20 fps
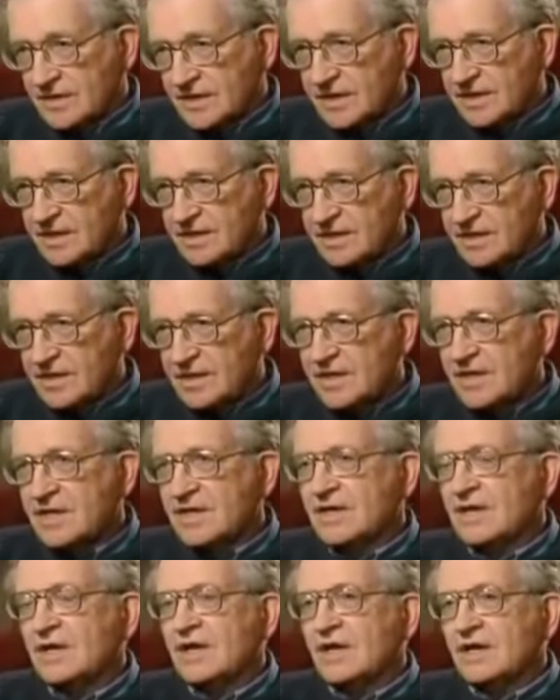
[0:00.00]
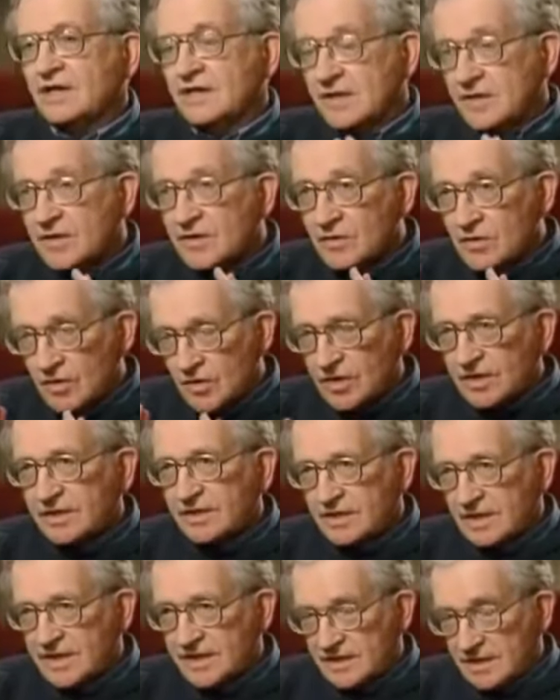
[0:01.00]
Okay? Uh,
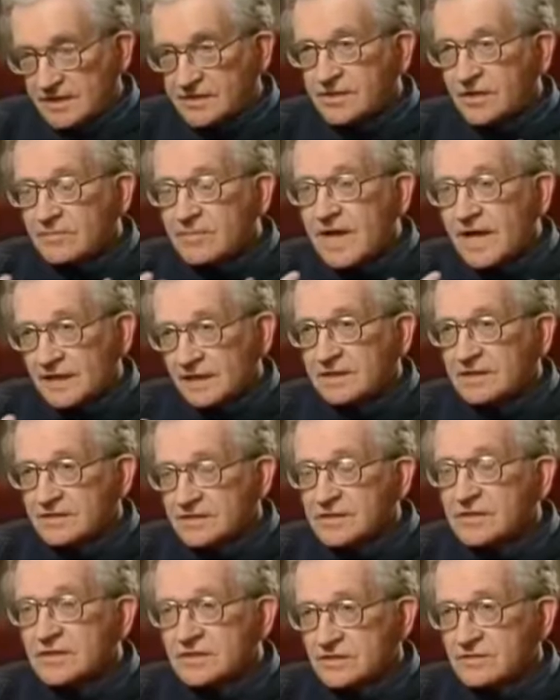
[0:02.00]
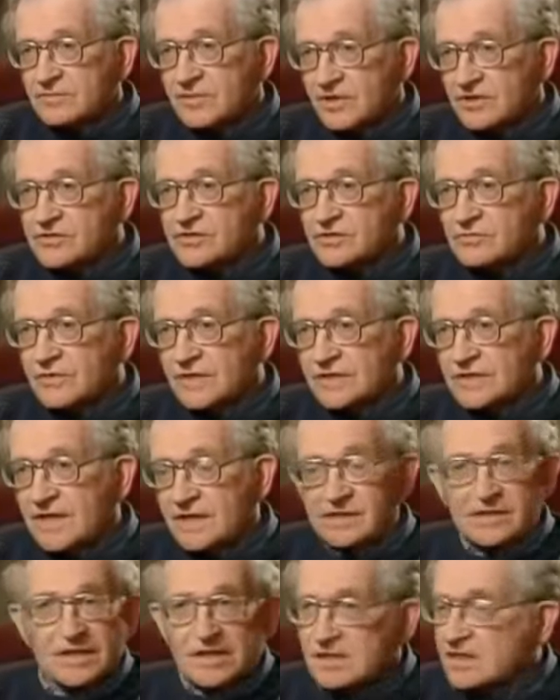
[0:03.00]
and let's go back. S suppose that we,
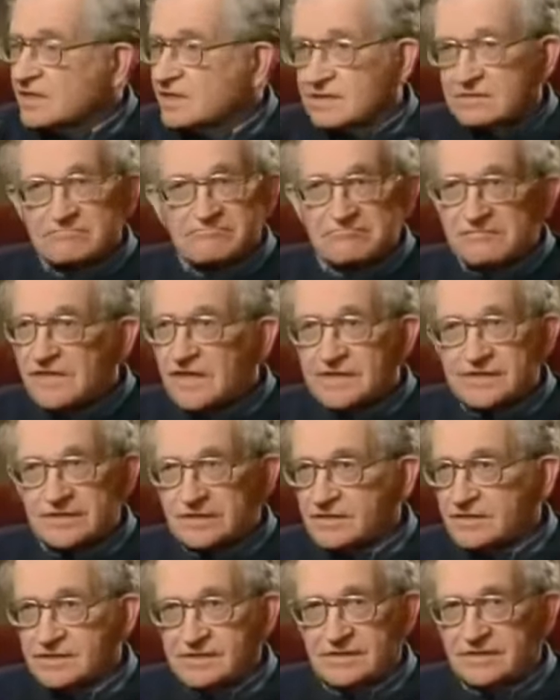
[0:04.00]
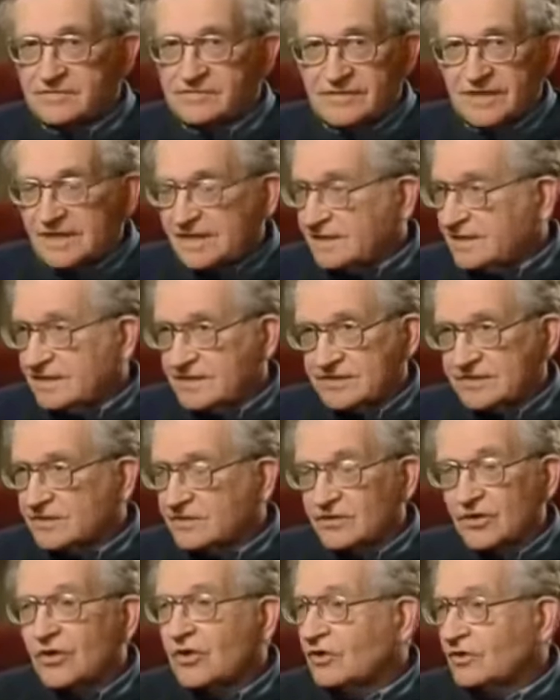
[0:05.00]
and there are dozens of, like,
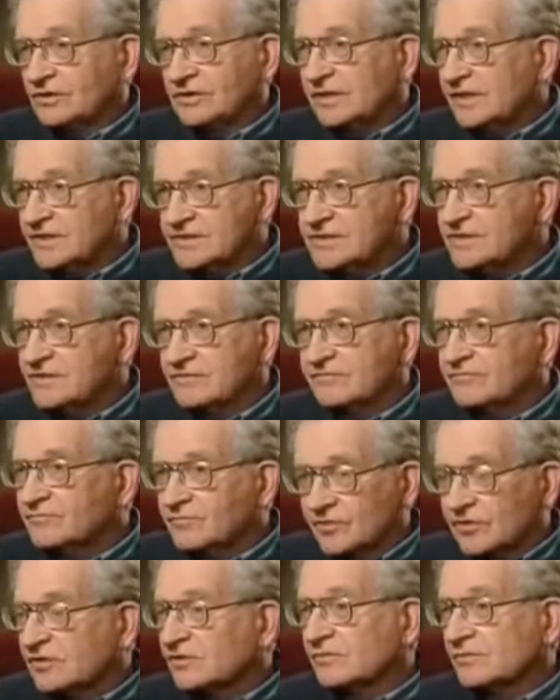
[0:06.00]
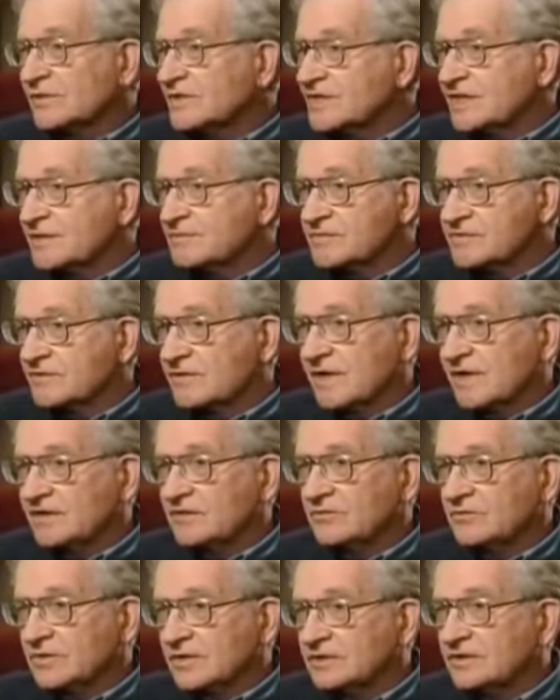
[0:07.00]
list, long list of brutal regimes
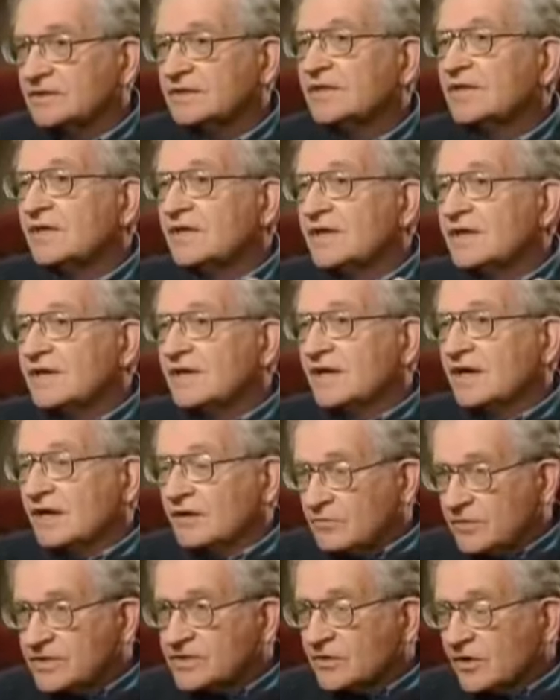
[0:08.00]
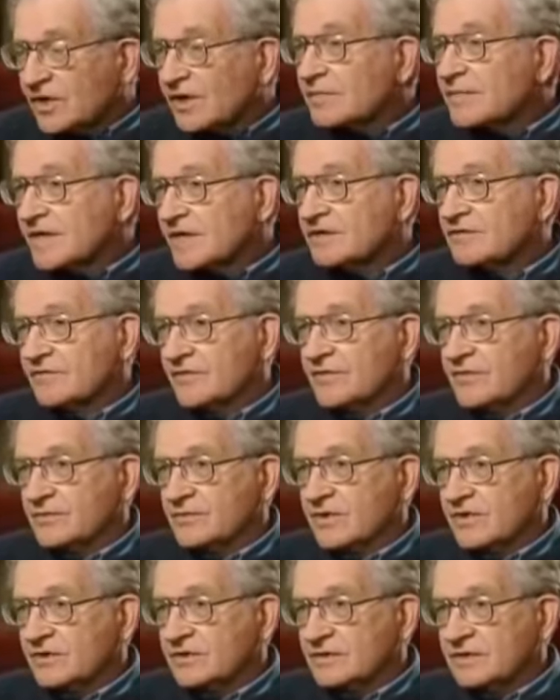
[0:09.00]
around the world uh, which ought to be
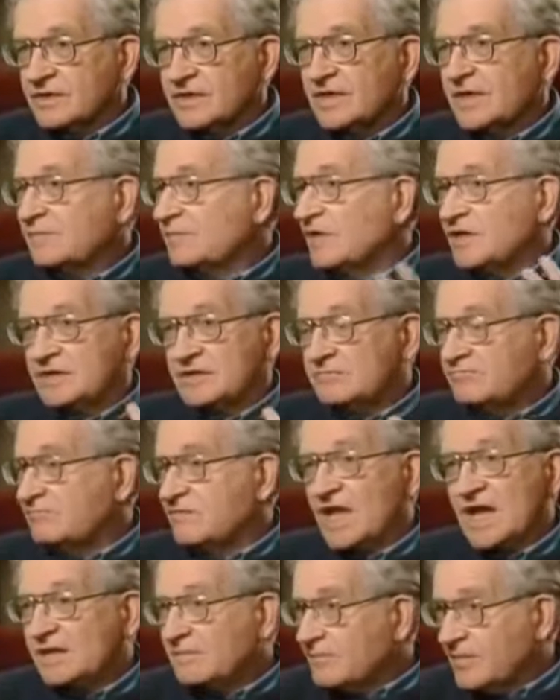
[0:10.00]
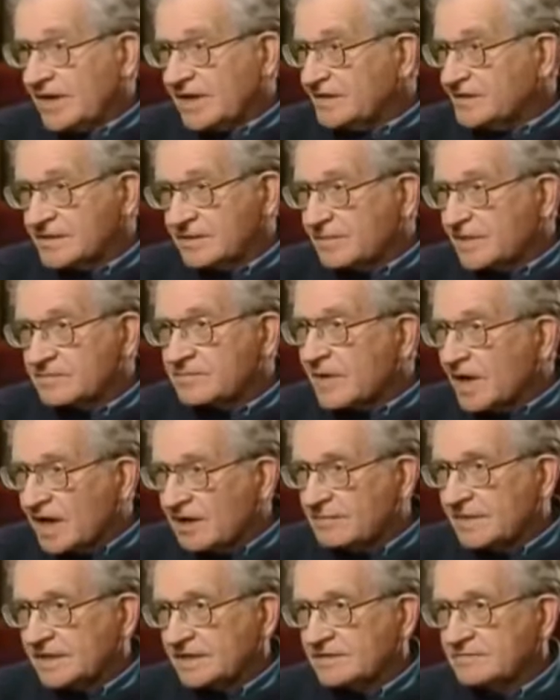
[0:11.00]
overthrown, but not by somebody
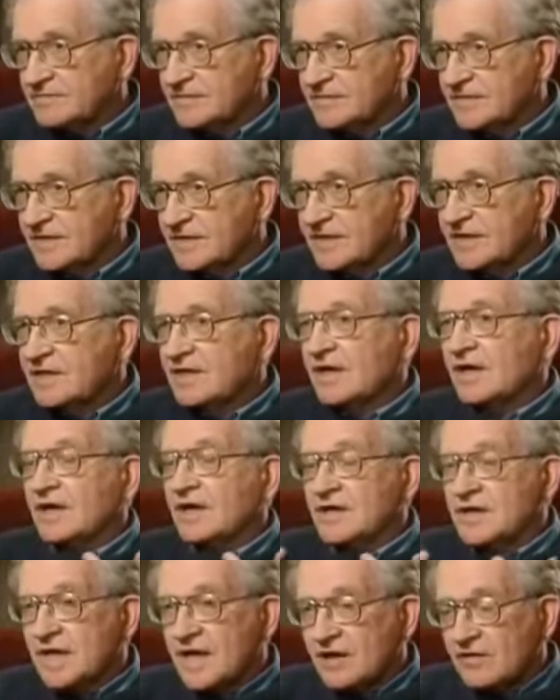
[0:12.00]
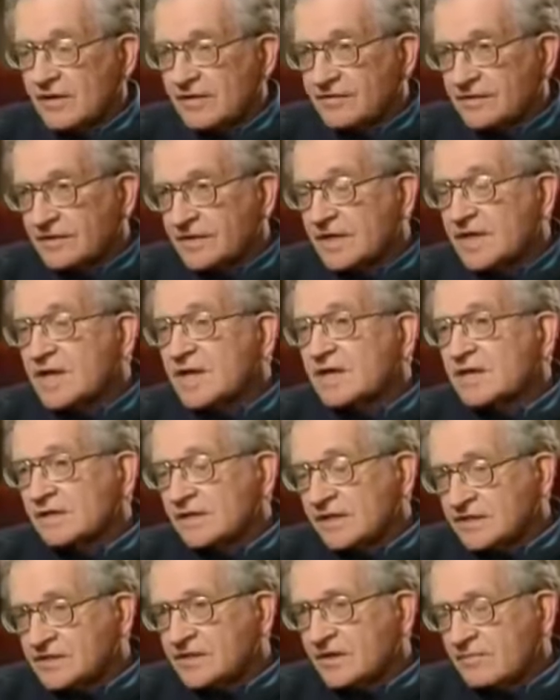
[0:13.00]
bombing them. Uh, however,
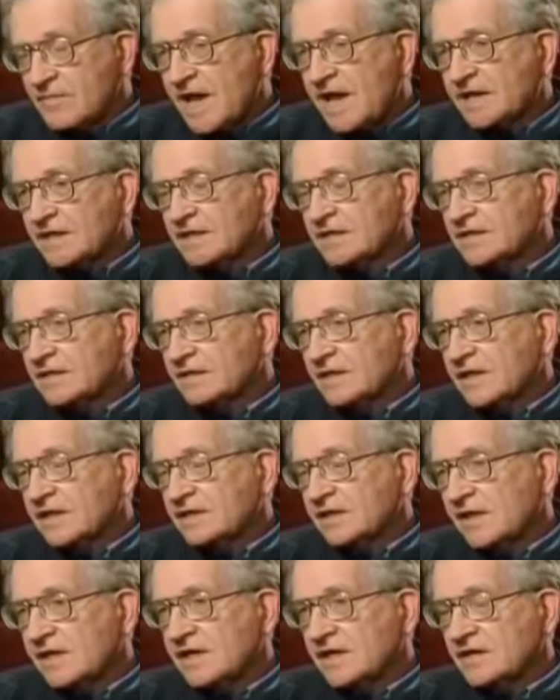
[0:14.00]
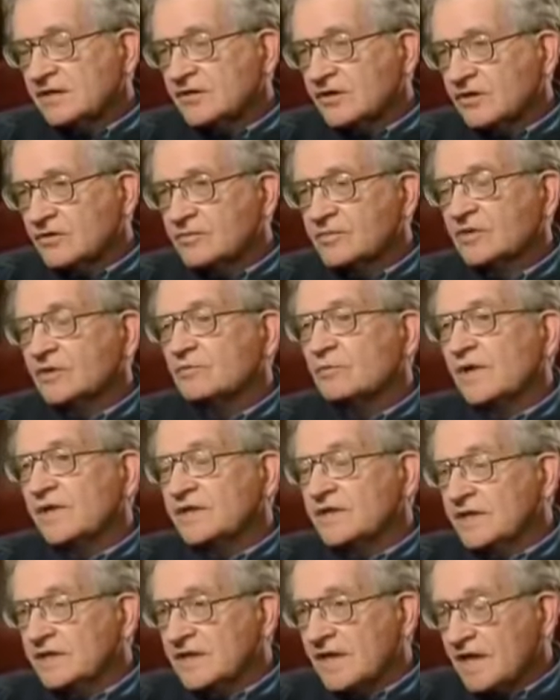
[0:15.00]
let's go back to the late, late October
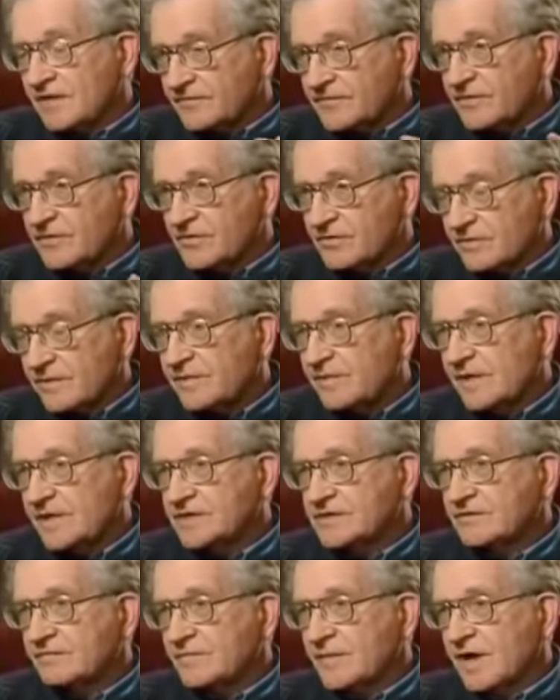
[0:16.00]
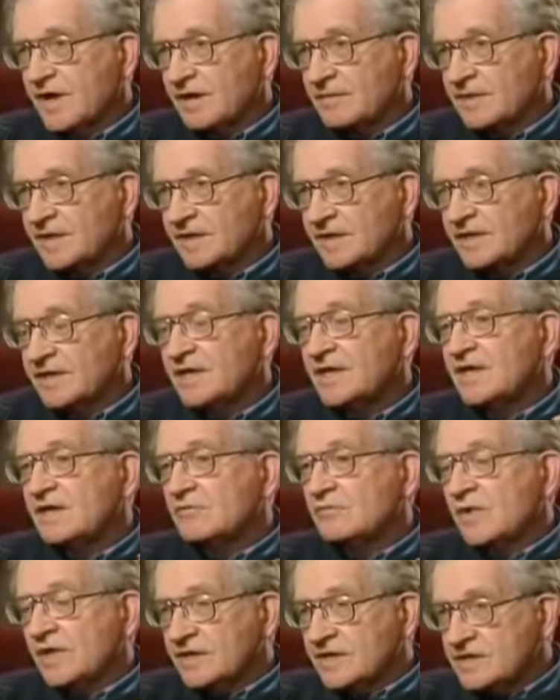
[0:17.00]
when the, after three weeks of bombing,
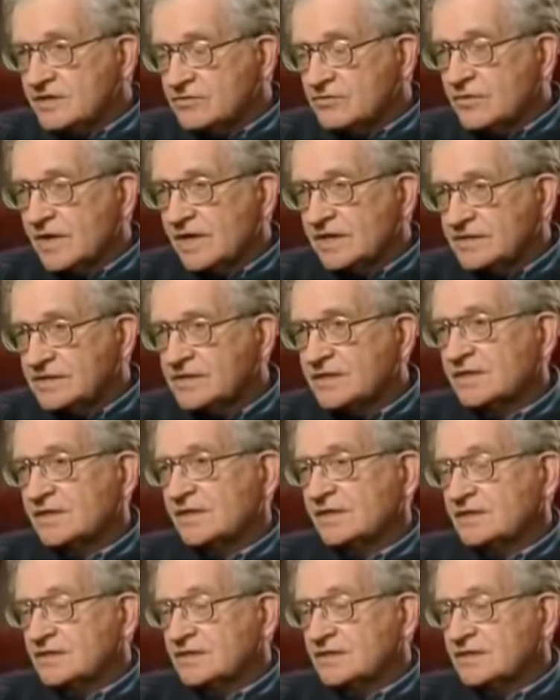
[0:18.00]
when the U.S.